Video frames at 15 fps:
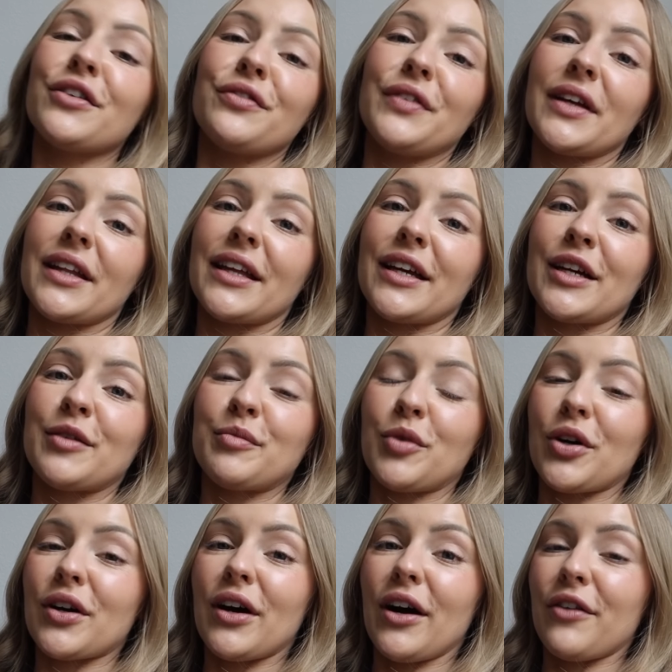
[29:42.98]
feeling
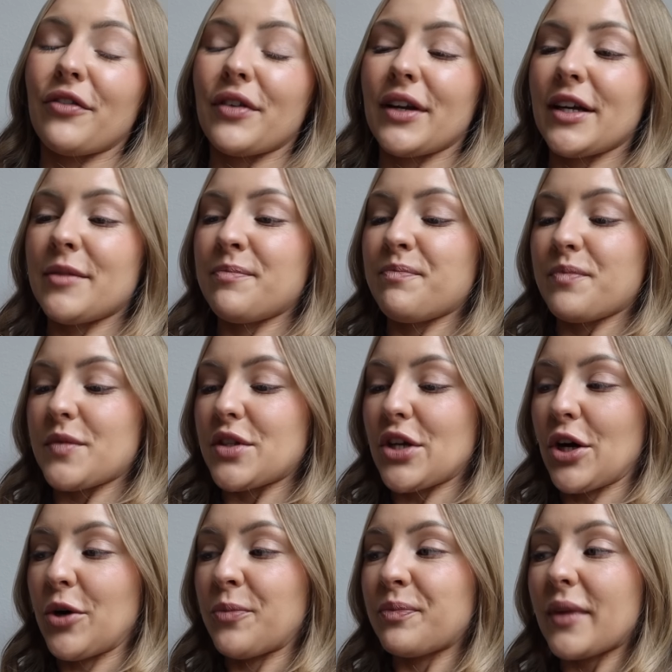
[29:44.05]
more confident.
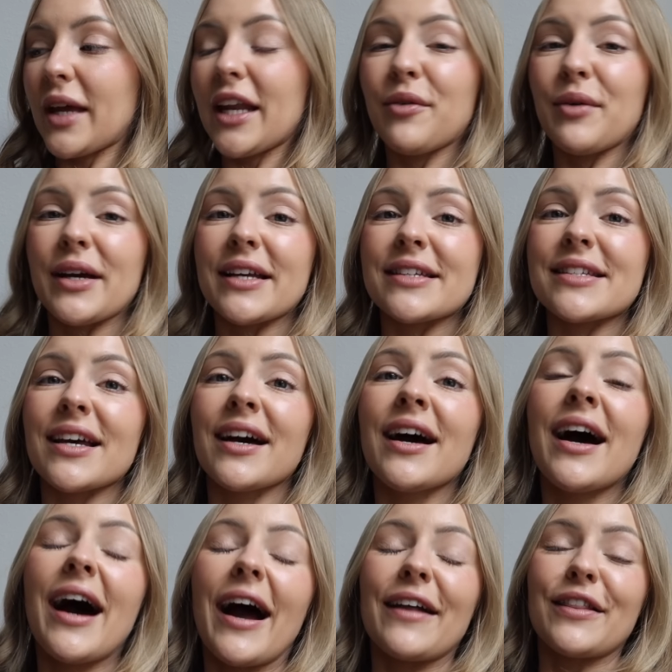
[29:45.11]
So anyways,
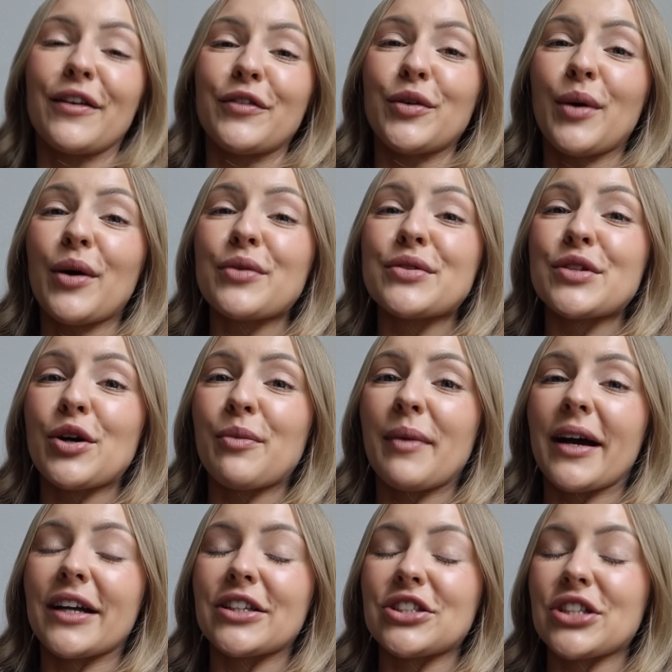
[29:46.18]
I love you all so
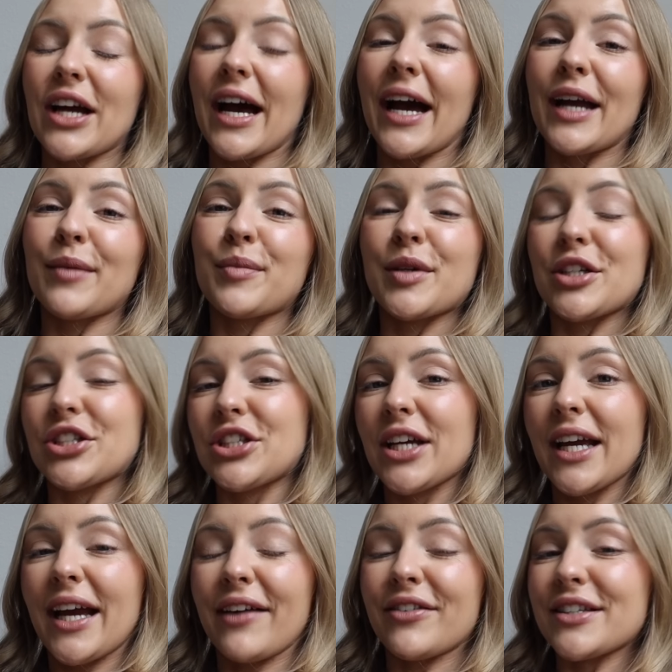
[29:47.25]
much. I
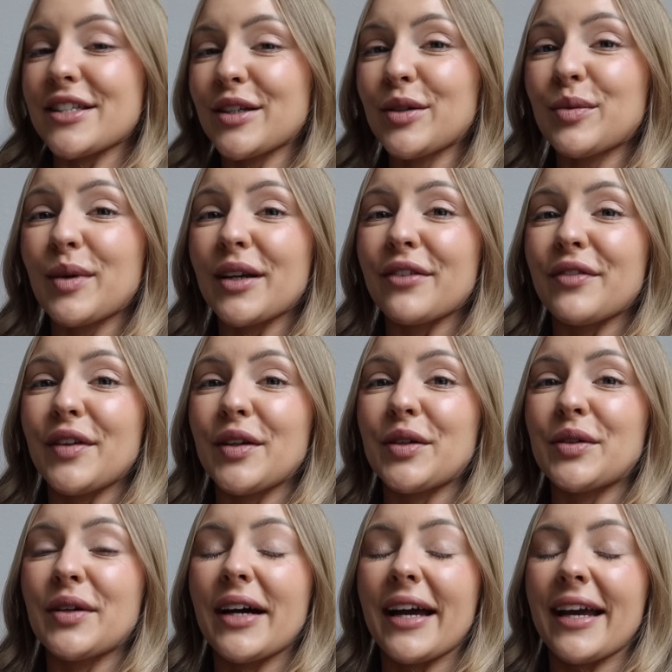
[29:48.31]
appreciate every single one of
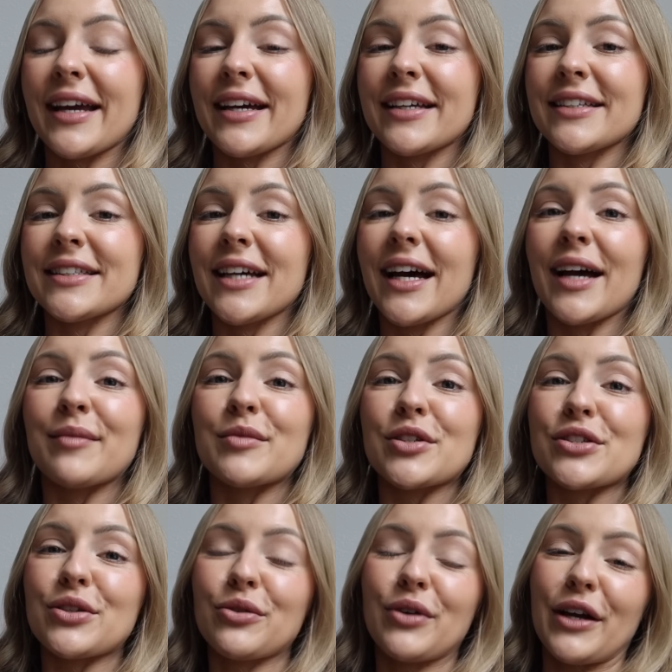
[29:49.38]
you and I'm
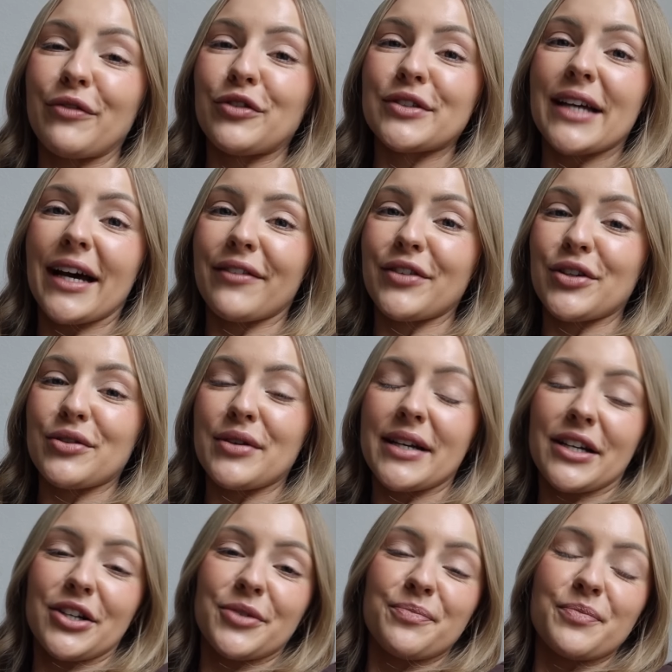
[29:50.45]
just so grateful to have you
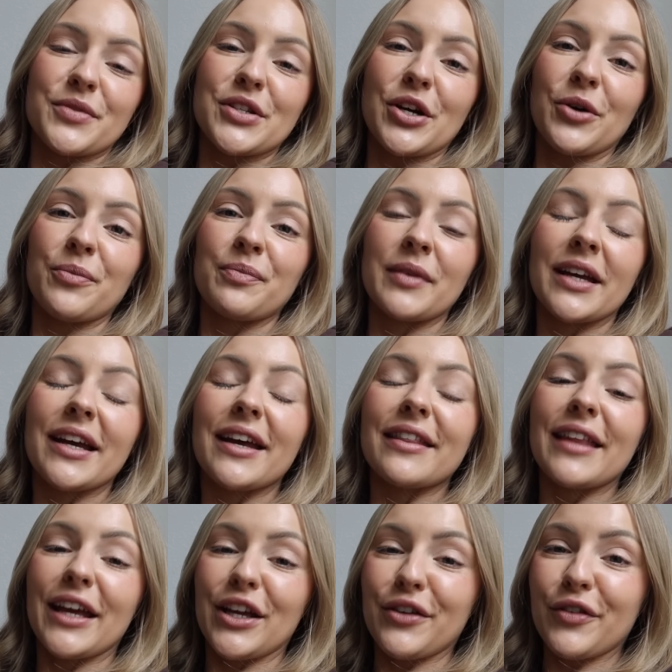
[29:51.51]
here. So
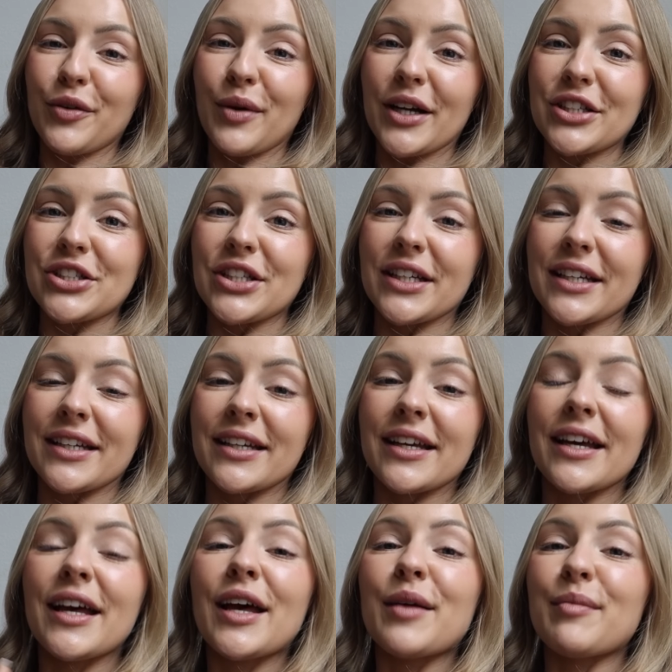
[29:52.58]
Thank you for
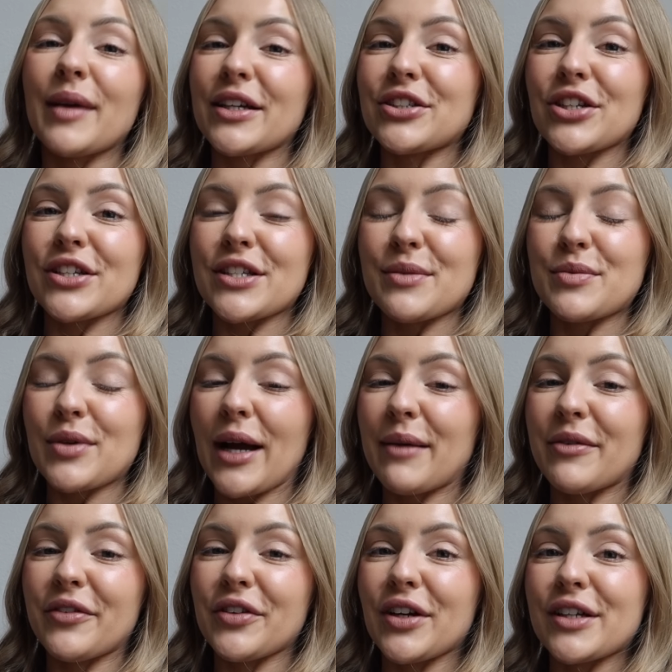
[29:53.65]
watching. Make sure to
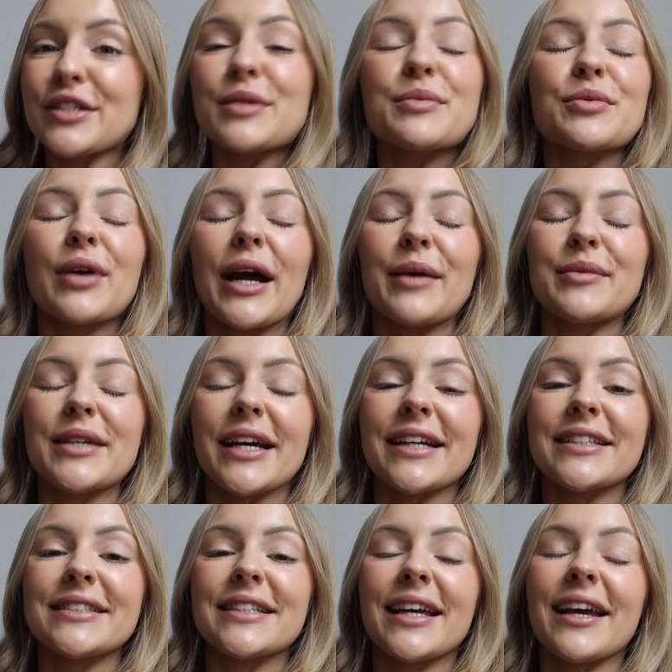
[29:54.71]
subscribe if you're not subscribed
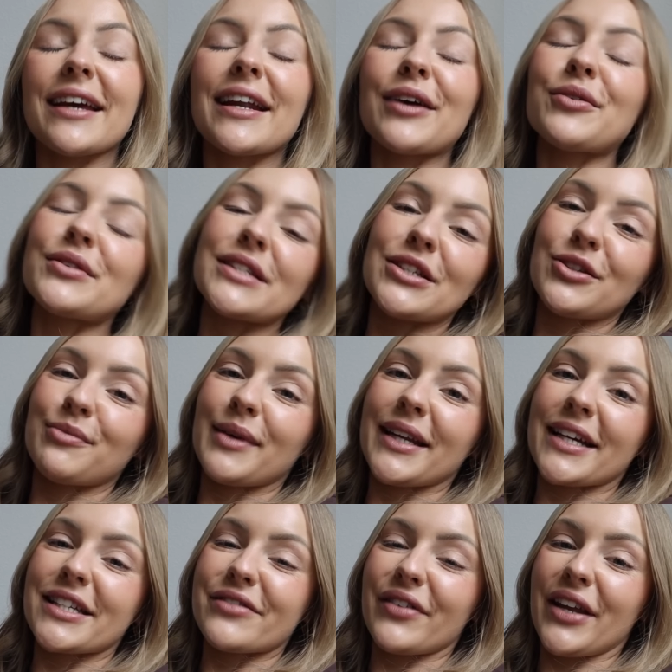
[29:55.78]
yet, and I will see you in my
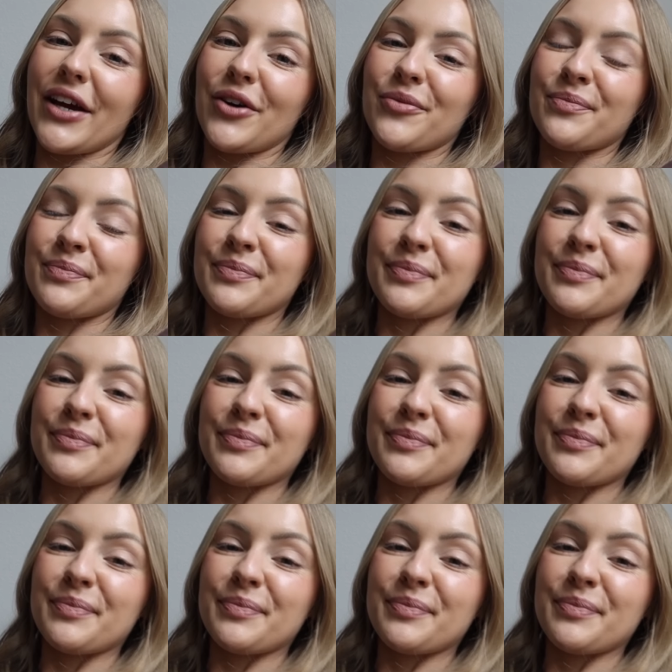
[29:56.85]
next video.